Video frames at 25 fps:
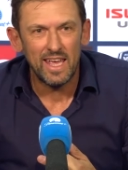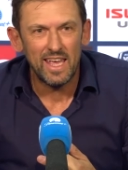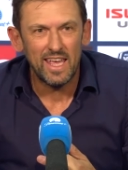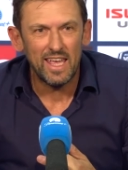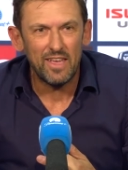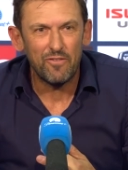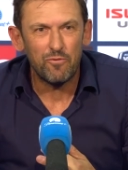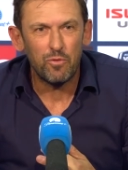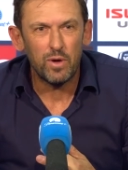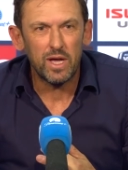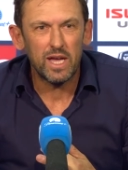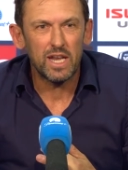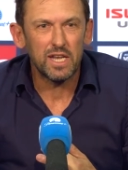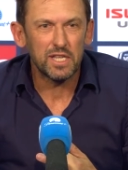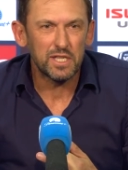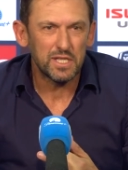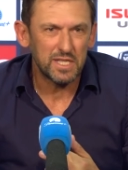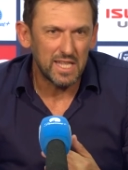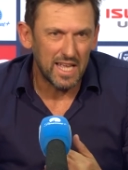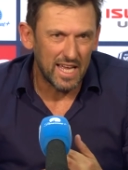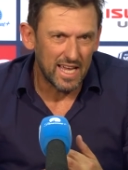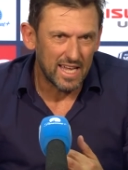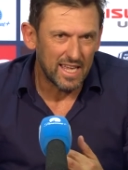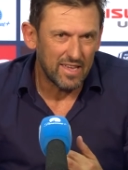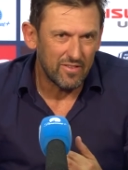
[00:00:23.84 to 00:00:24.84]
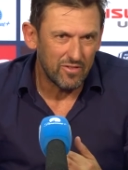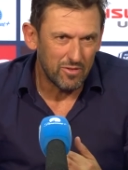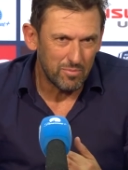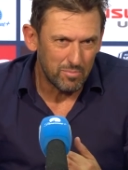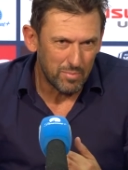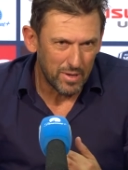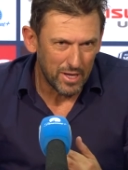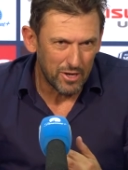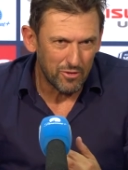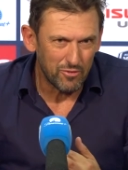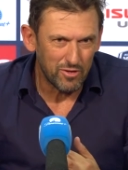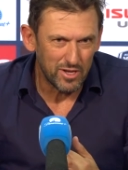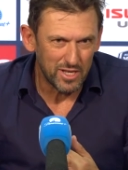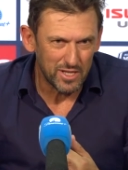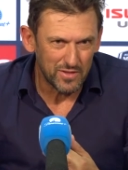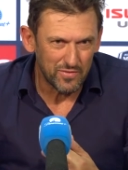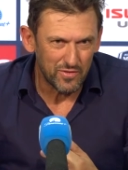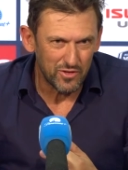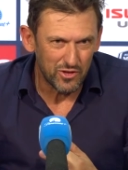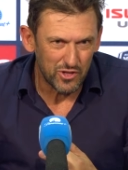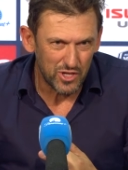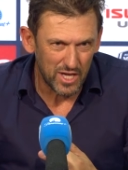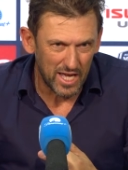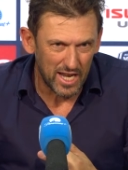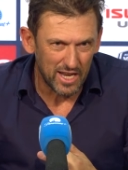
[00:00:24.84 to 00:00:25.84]
If we're going to start giving penalties
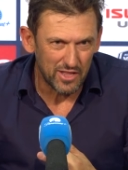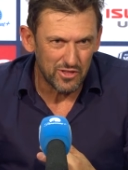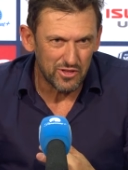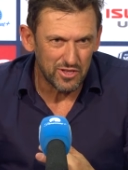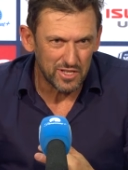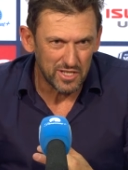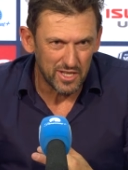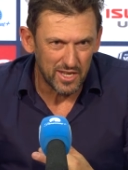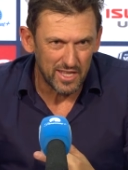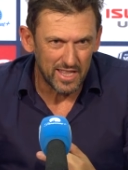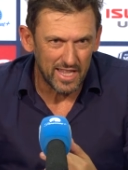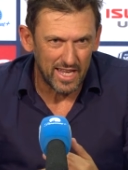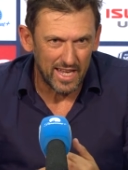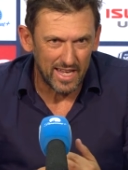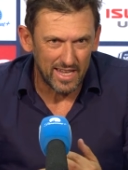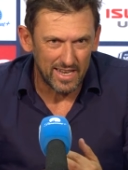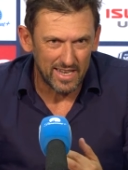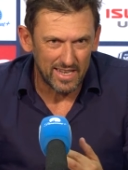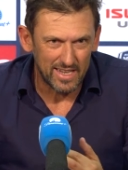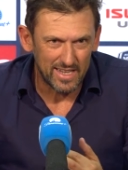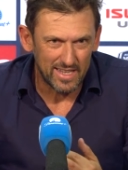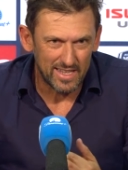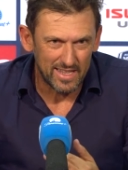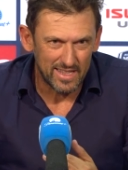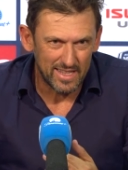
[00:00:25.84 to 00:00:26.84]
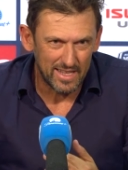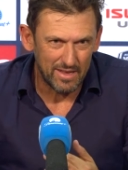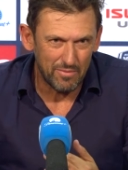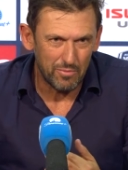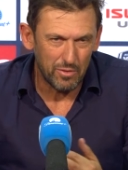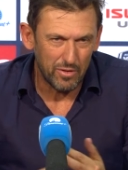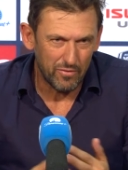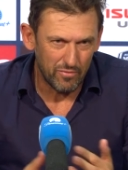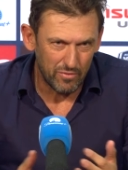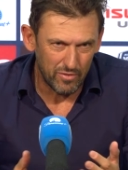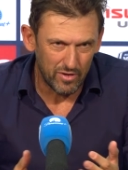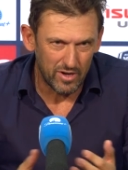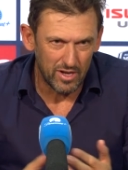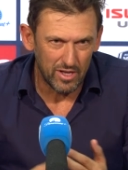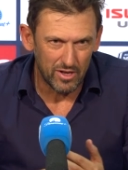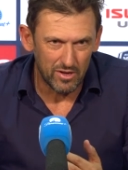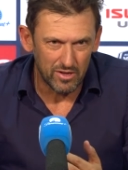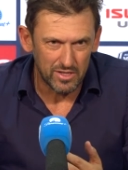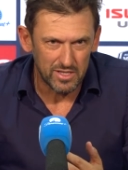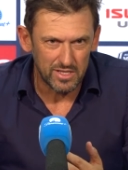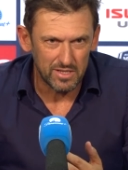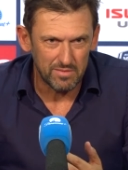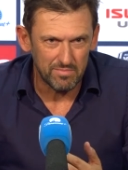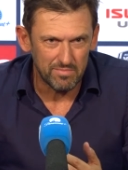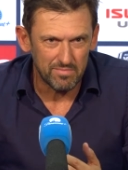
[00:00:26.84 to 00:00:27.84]
for challenges like that, then we've really
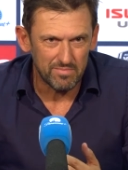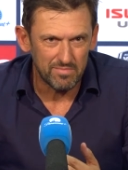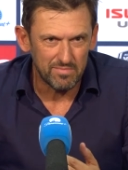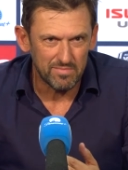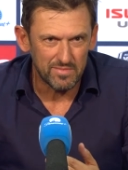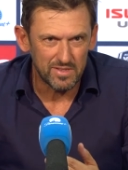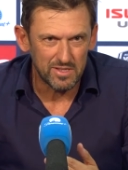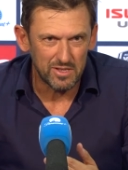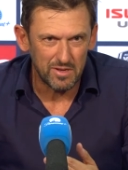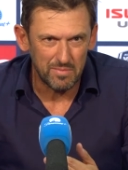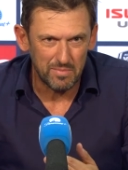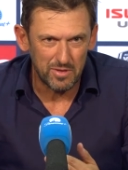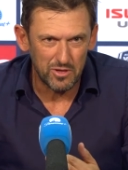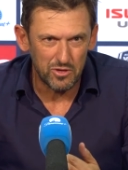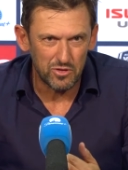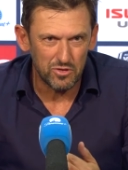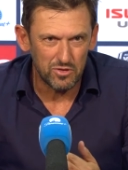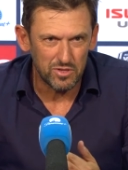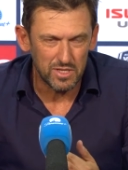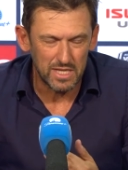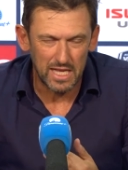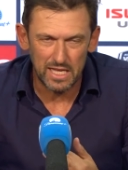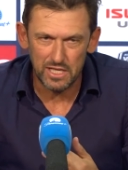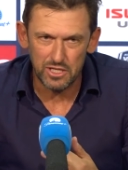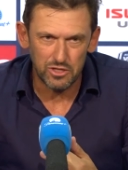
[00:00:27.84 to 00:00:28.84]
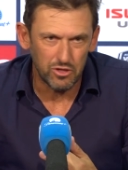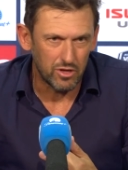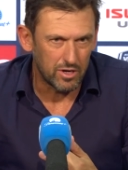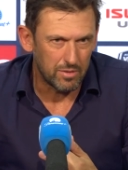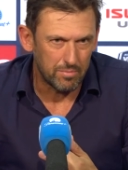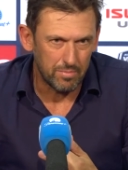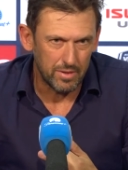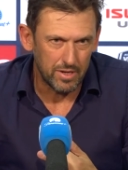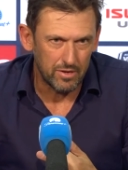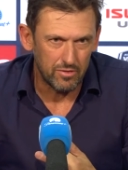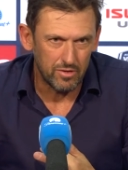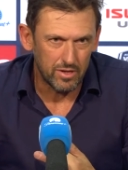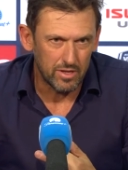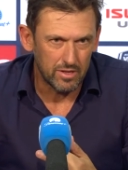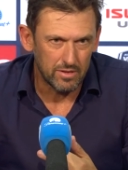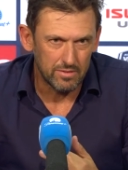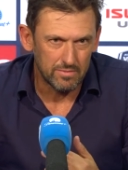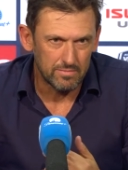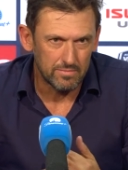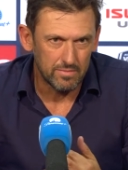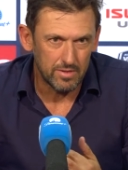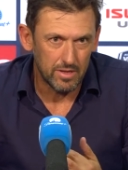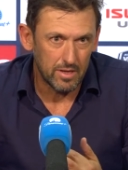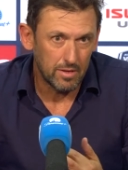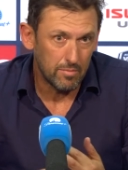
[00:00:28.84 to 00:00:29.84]
got some, some issues. That's not a penalty
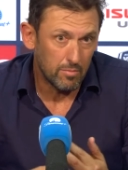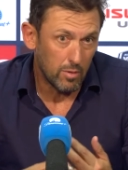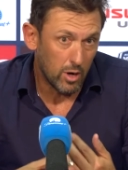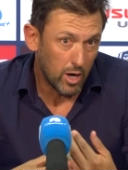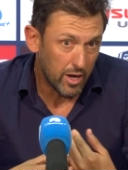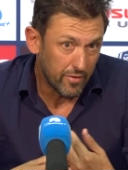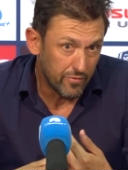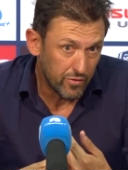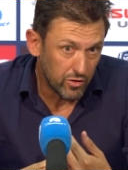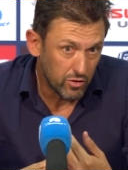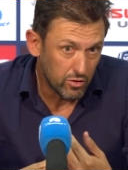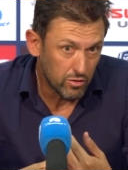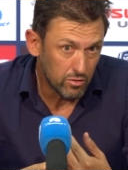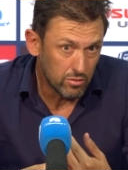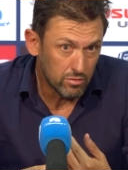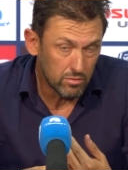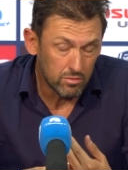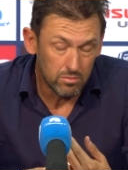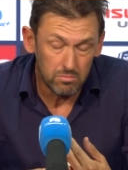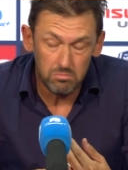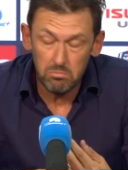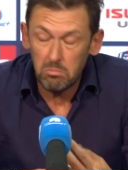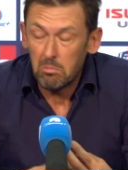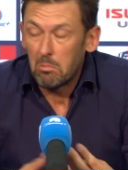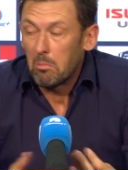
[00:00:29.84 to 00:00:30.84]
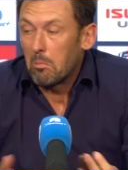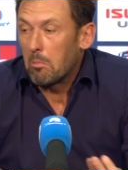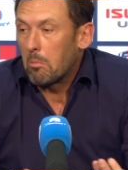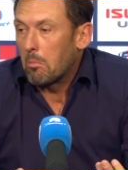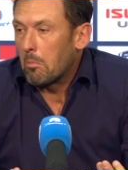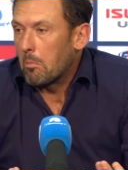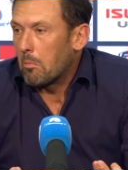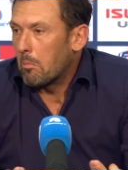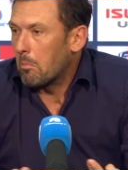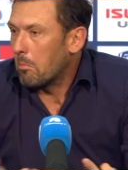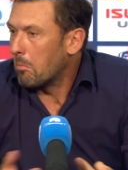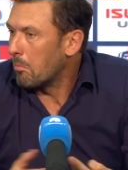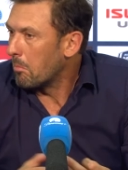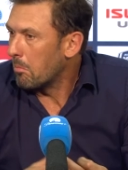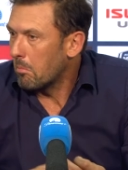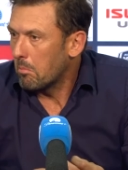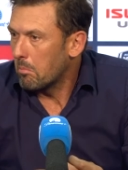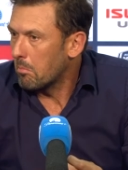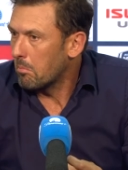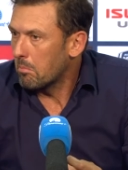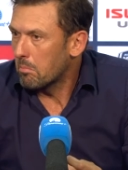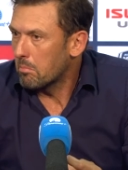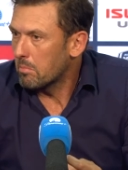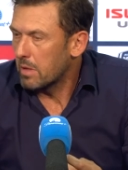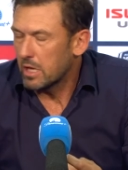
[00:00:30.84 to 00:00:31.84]
in my view,
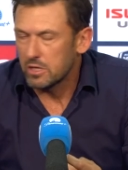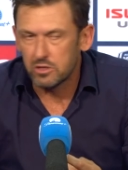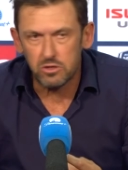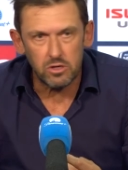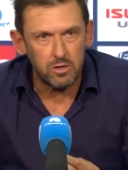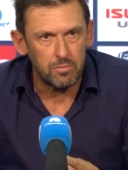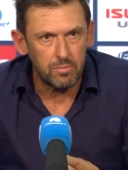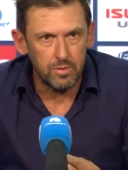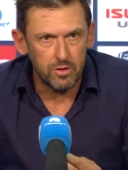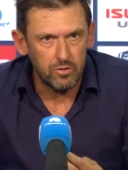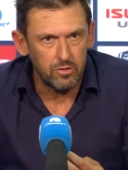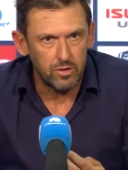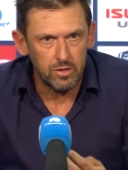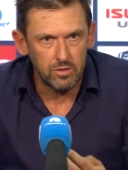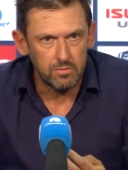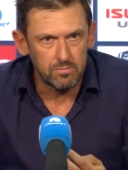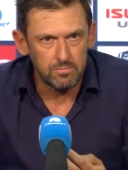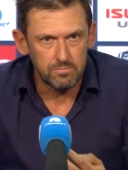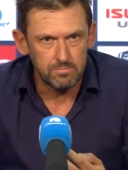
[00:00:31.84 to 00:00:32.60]
that's not a penalty.